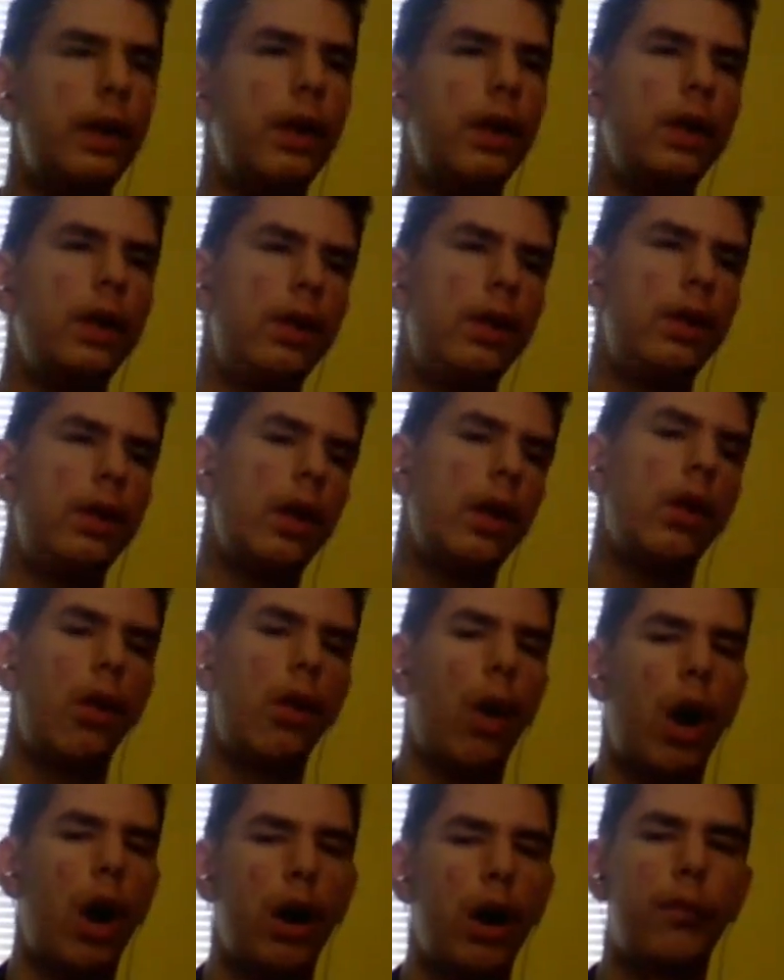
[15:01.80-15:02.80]
did a lot
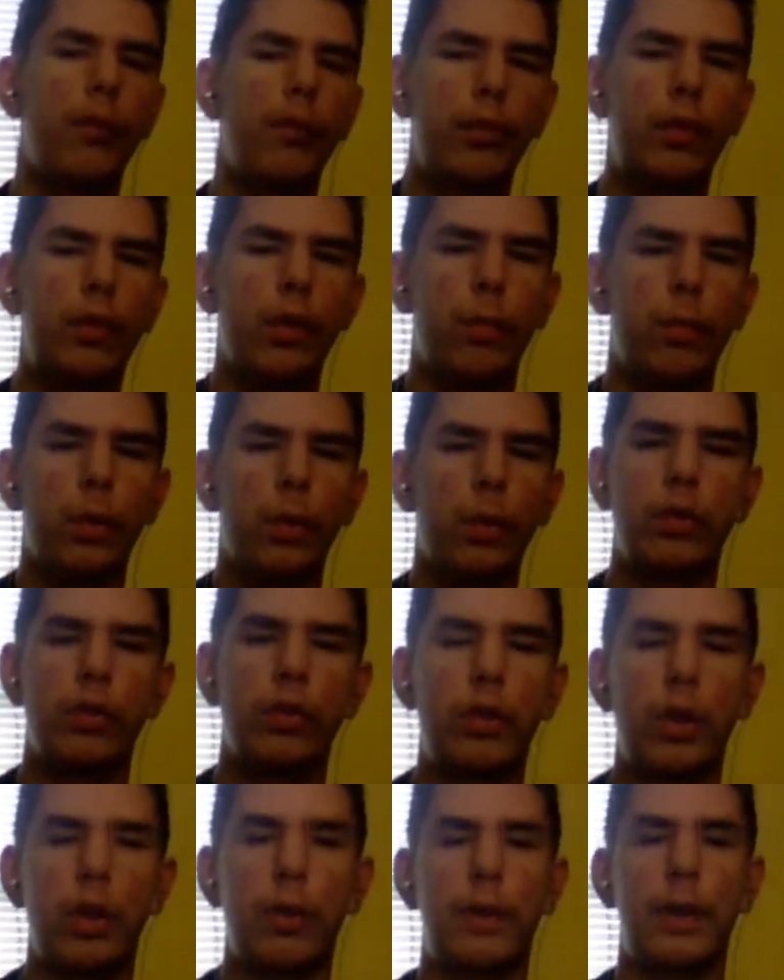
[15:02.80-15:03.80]
of good work because,
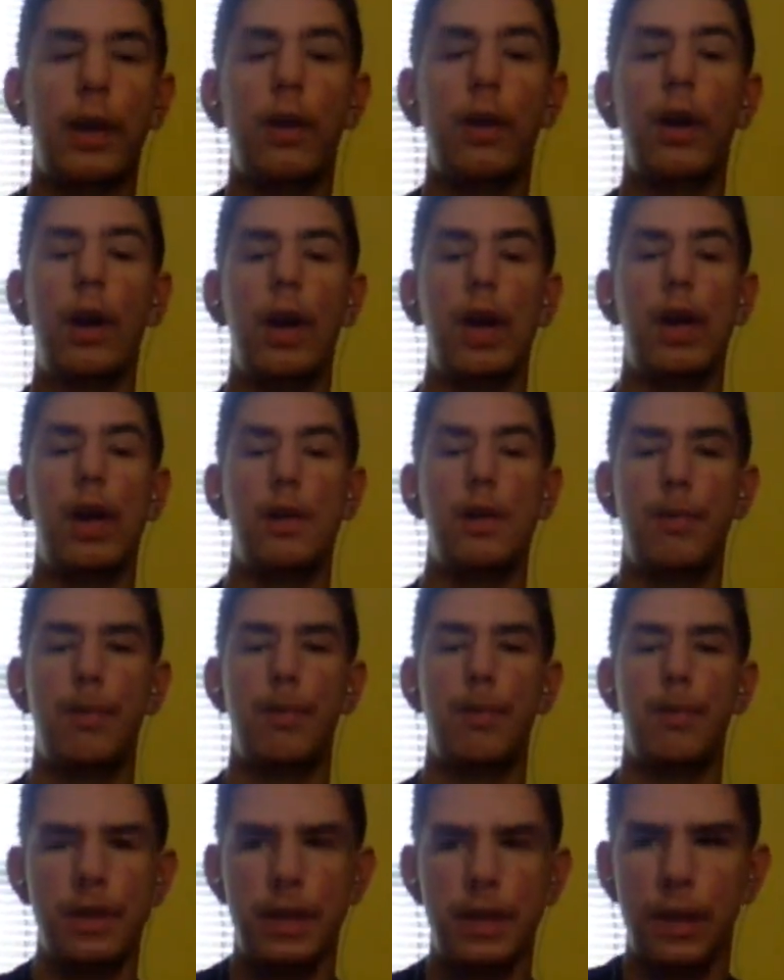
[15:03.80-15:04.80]
Carolina has a booming
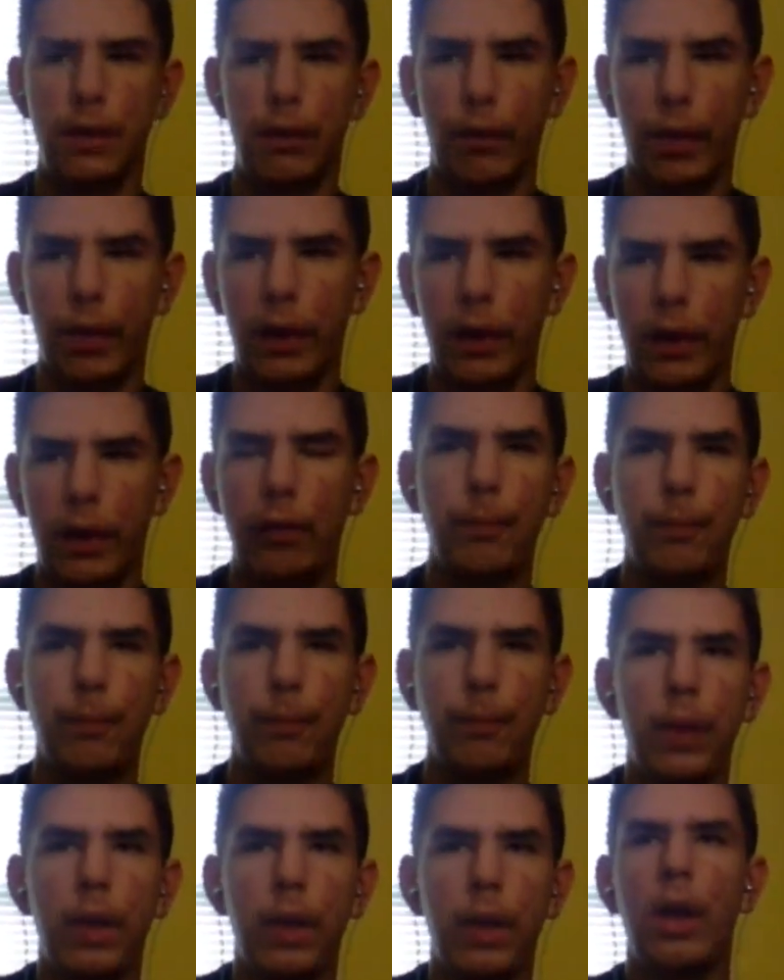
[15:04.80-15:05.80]
defense.
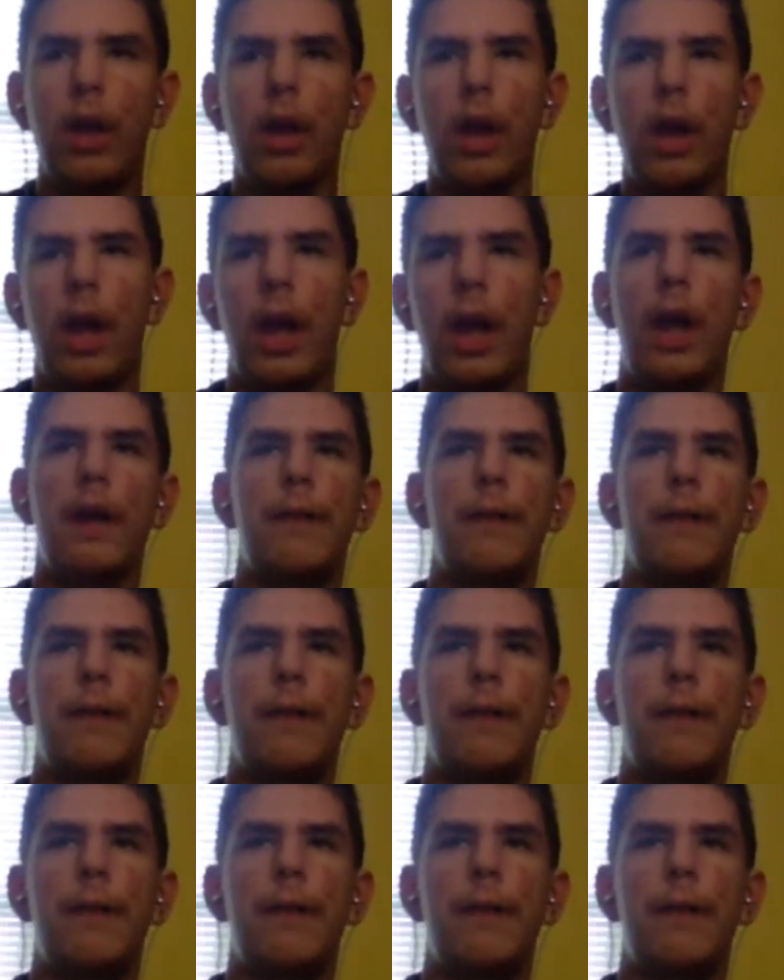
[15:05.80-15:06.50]
And